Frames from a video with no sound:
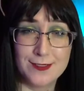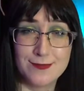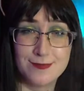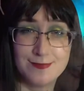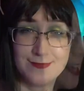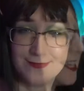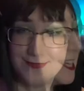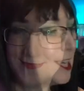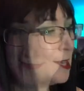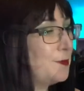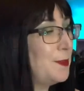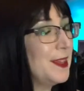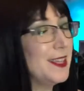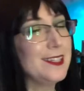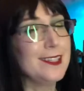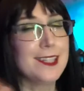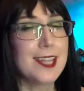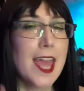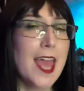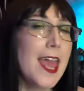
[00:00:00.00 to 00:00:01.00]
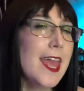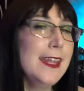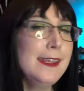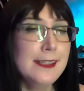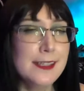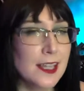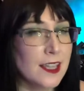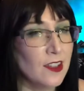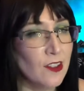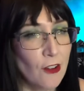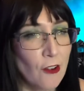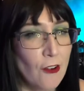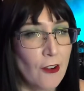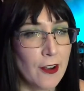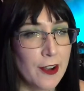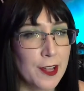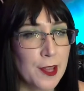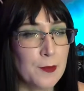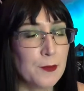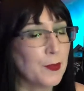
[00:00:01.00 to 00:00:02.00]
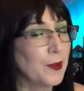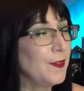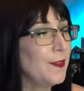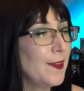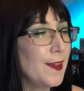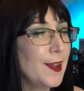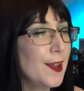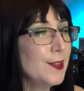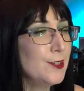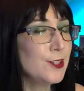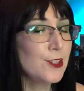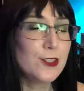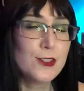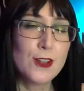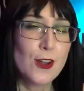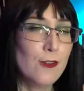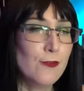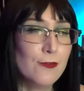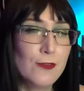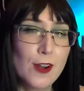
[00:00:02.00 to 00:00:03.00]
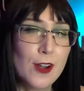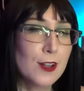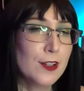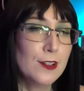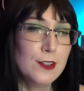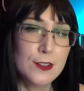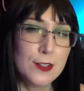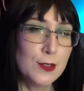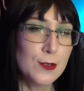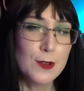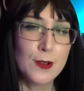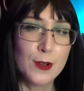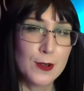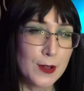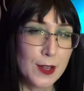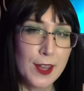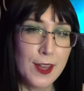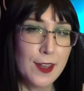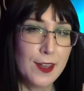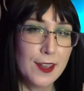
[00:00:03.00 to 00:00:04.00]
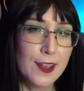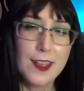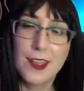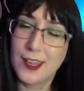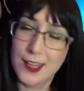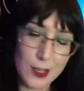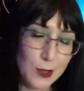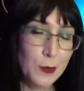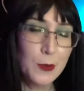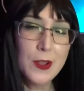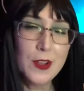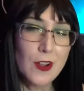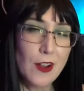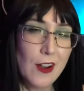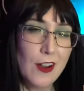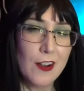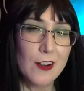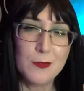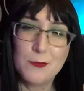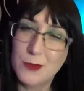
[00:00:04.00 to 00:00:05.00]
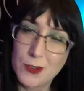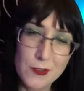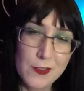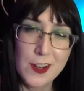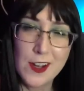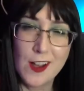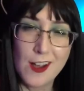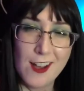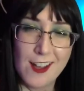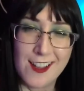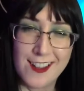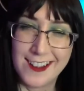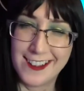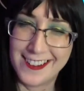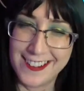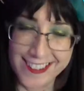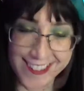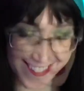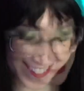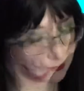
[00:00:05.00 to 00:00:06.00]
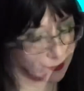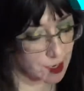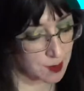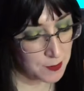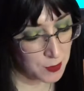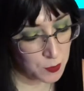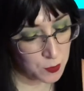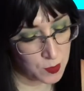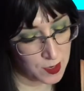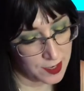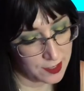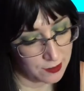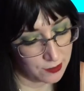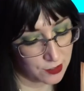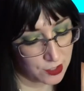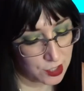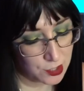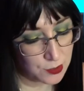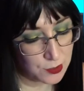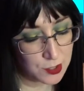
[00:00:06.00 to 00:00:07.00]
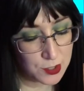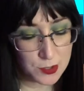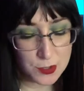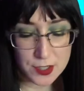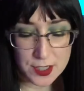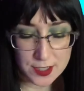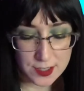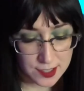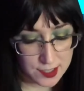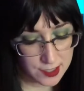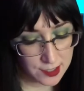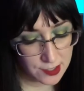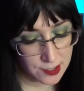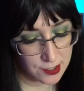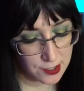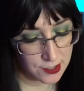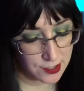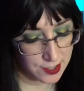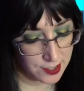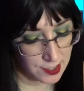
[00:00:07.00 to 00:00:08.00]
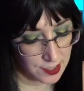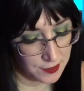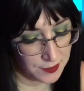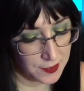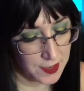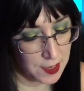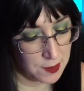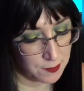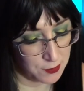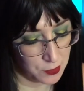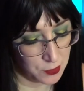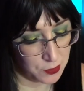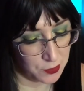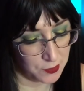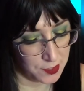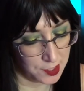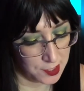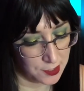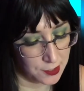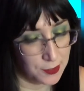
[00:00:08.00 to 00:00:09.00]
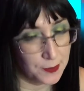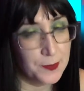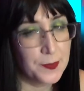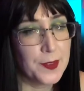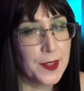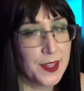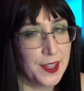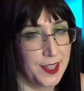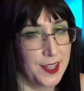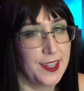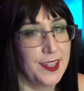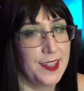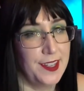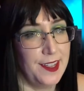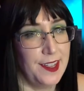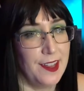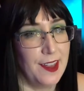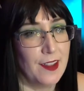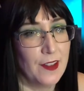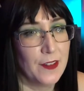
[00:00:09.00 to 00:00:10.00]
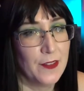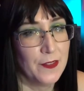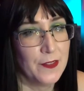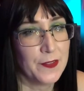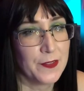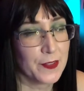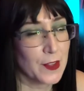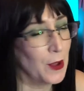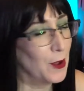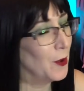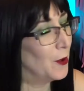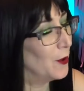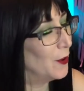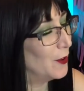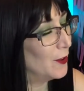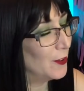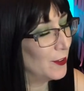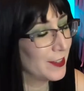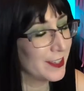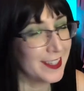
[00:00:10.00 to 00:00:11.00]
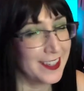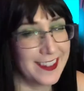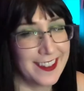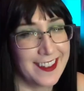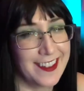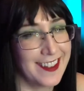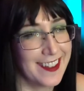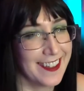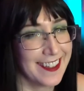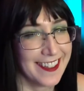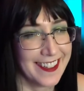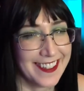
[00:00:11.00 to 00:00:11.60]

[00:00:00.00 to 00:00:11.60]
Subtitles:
I keep intending on it, but then I just don't fucking do it, okay? Here we are, moving on. Number one, do you consider yourself a mood reader? Yeah. Oh yeah.